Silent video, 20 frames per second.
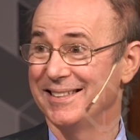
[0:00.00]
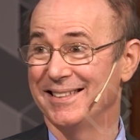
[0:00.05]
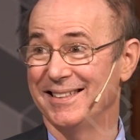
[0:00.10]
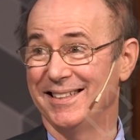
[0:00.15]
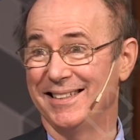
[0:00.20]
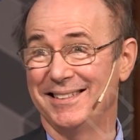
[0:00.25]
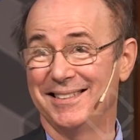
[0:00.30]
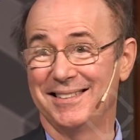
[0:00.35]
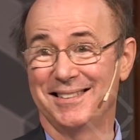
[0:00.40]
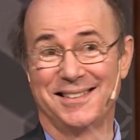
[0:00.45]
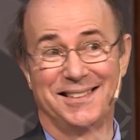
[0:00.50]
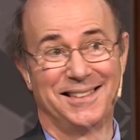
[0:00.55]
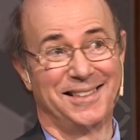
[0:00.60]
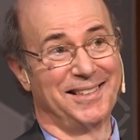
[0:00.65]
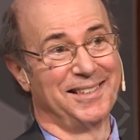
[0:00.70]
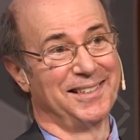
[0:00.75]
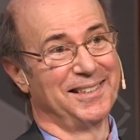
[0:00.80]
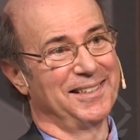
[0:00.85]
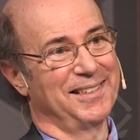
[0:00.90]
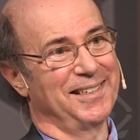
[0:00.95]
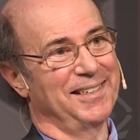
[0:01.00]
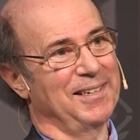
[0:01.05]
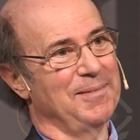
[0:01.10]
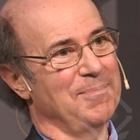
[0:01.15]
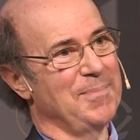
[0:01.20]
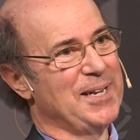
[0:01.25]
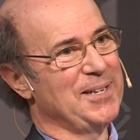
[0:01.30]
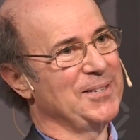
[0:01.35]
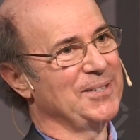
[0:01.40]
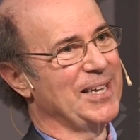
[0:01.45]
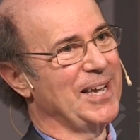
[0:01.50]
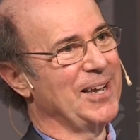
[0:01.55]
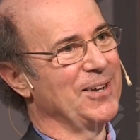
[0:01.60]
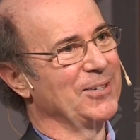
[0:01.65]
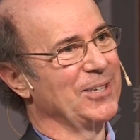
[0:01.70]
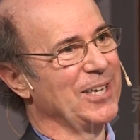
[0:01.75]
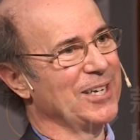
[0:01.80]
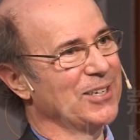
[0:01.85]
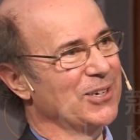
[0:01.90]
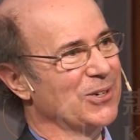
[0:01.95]
Right? It may
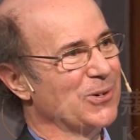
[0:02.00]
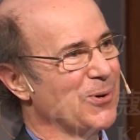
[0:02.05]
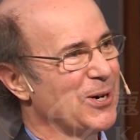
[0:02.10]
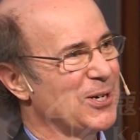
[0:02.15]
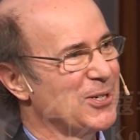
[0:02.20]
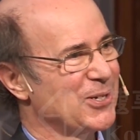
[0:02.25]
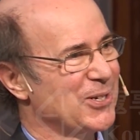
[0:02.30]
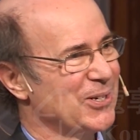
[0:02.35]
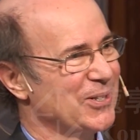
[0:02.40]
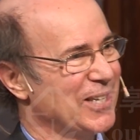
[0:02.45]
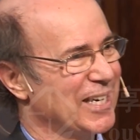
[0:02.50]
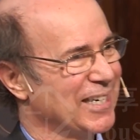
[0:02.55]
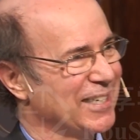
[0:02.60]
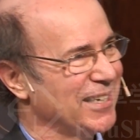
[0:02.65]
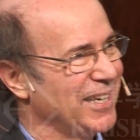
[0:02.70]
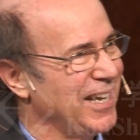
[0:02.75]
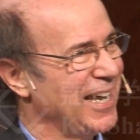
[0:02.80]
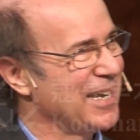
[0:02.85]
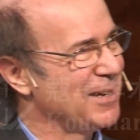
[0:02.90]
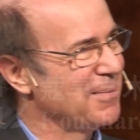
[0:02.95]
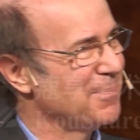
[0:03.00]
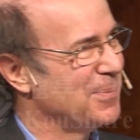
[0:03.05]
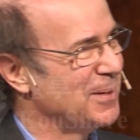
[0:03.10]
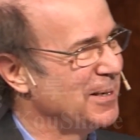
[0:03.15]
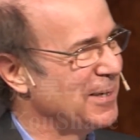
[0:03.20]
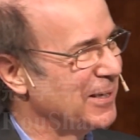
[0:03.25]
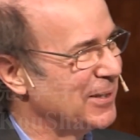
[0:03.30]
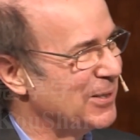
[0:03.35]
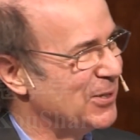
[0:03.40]
sound like a question that can't be